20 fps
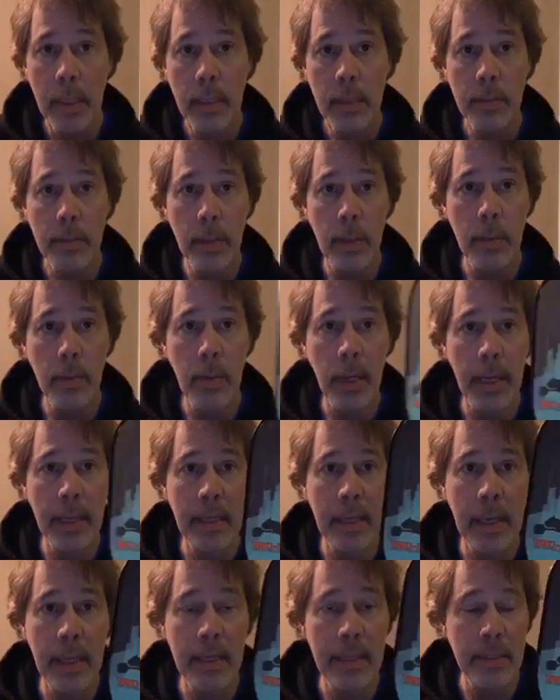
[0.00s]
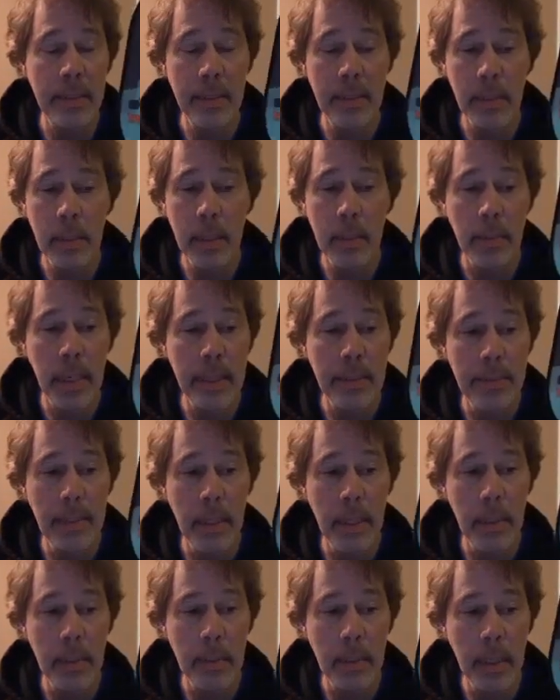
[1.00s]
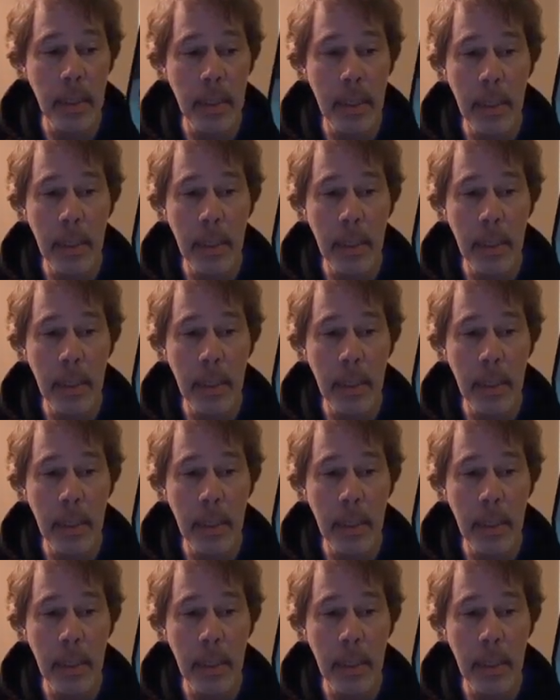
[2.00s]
So this is a great deal.